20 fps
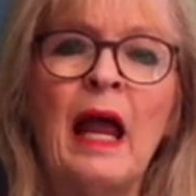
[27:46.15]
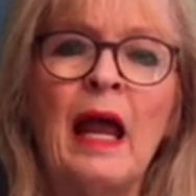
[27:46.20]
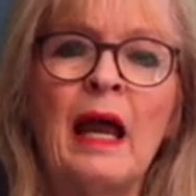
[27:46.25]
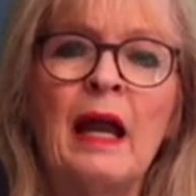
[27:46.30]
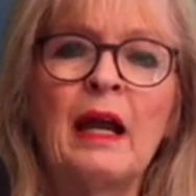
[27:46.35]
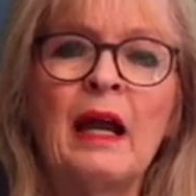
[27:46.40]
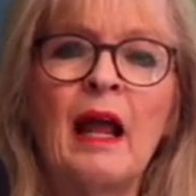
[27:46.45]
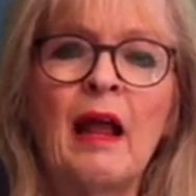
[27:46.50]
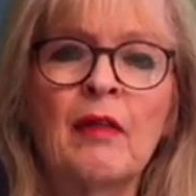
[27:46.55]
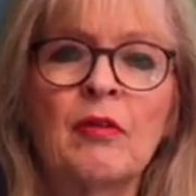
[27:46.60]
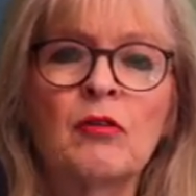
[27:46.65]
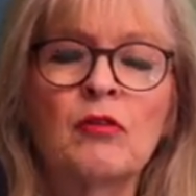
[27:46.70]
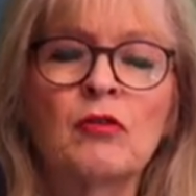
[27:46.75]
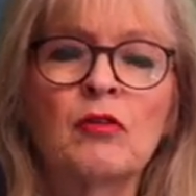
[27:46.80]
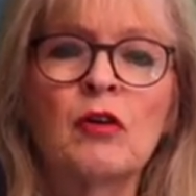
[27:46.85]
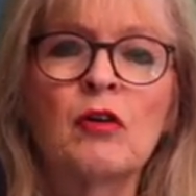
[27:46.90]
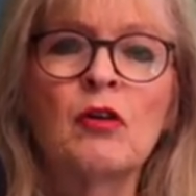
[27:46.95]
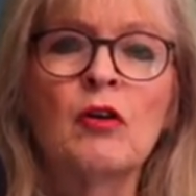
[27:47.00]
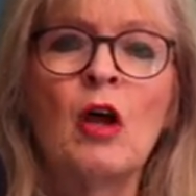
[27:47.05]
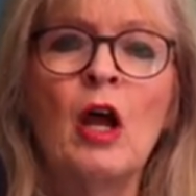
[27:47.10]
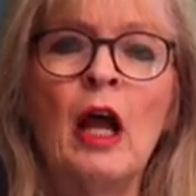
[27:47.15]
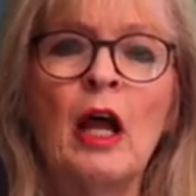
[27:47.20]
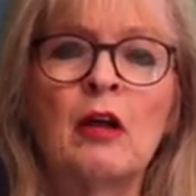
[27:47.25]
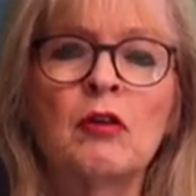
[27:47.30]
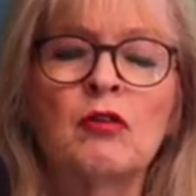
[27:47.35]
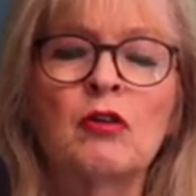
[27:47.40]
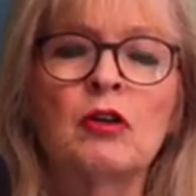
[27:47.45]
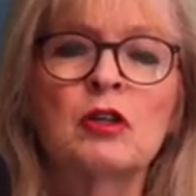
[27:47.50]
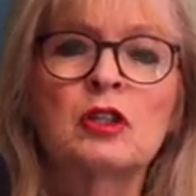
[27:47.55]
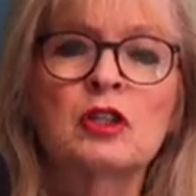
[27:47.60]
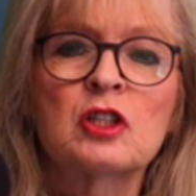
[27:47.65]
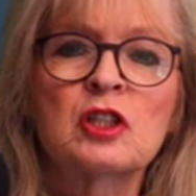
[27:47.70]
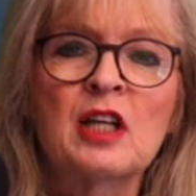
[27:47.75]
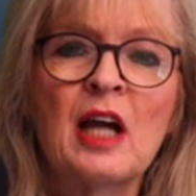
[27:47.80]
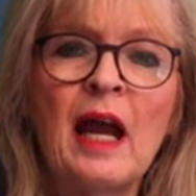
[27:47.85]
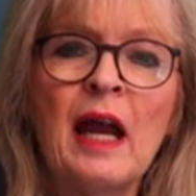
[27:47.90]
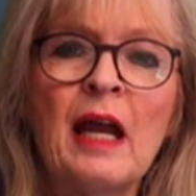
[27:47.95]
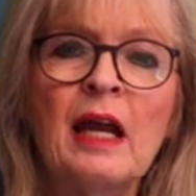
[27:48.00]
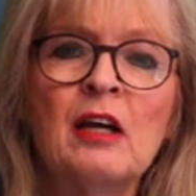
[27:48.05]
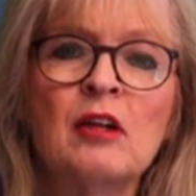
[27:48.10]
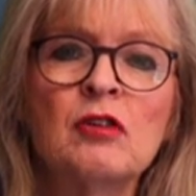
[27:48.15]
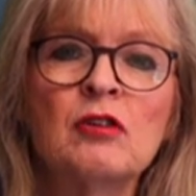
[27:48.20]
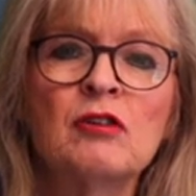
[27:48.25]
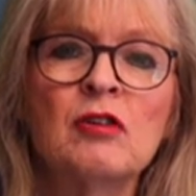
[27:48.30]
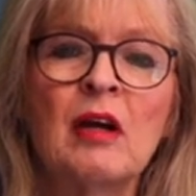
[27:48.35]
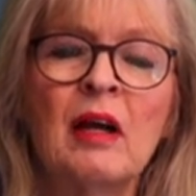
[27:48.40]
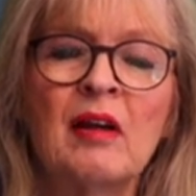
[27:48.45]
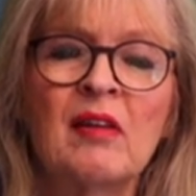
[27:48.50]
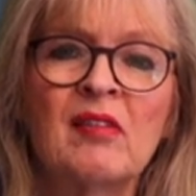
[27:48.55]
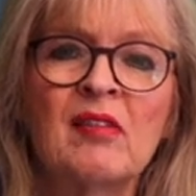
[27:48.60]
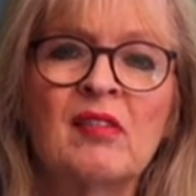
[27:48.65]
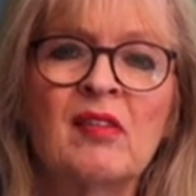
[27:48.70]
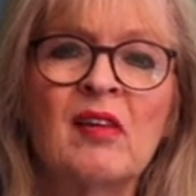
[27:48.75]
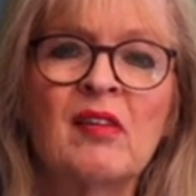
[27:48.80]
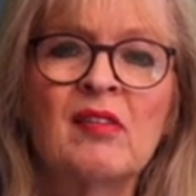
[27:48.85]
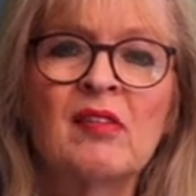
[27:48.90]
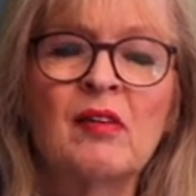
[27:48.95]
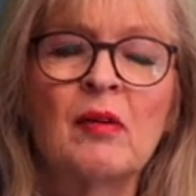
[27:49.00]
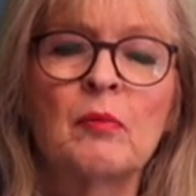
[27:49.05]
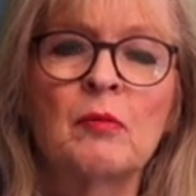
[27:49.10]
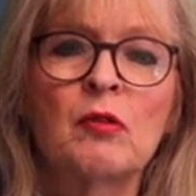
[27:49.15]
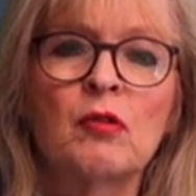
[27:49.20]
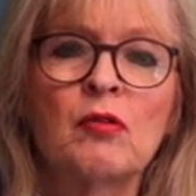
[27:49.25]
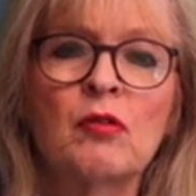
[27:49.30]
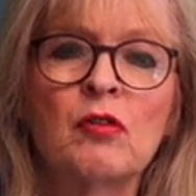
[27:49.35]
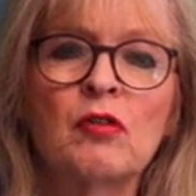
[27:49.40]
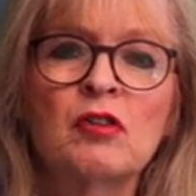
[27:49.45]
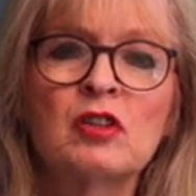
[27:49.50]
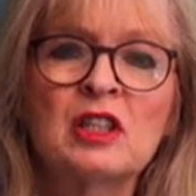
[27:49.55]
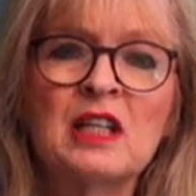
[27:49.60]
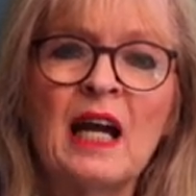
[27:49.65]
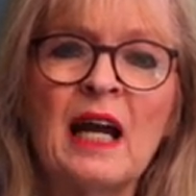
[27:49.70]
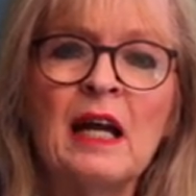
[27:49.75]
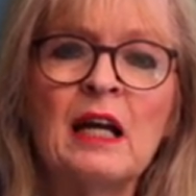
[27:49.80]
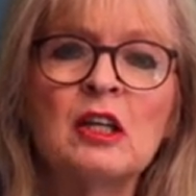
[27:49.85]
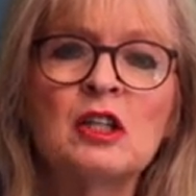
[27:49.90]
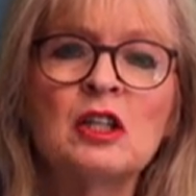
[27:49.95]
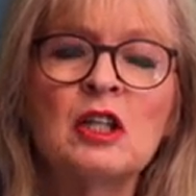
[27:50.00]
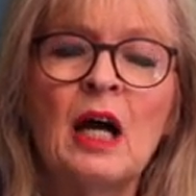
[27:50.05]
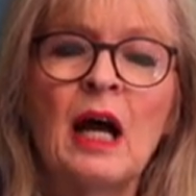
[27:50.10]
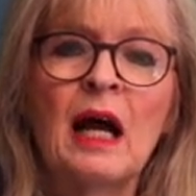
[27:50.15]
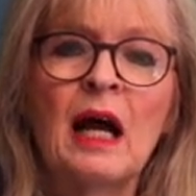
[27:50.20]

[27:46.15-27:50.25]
in and through you to change systems, to change